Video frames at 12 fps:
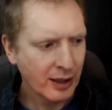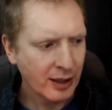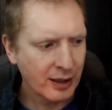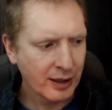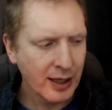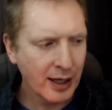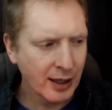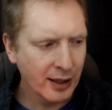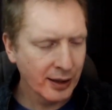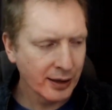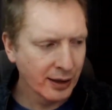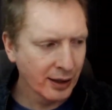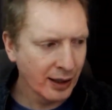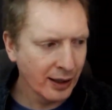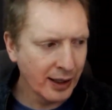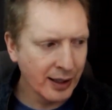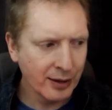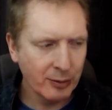And I get a little
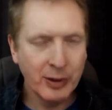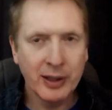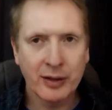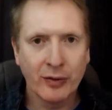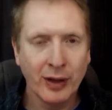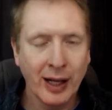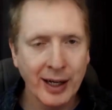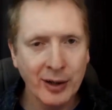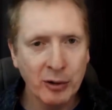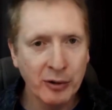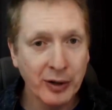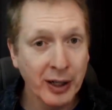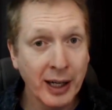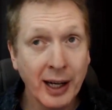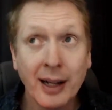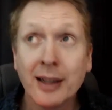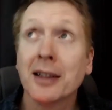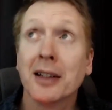alert when it's flying
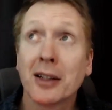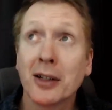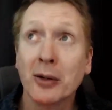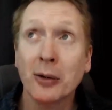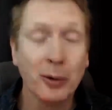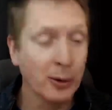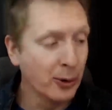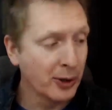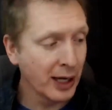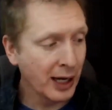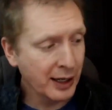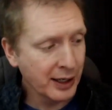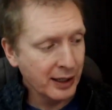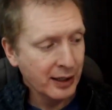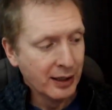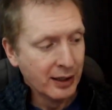overhead and I can go and look at it.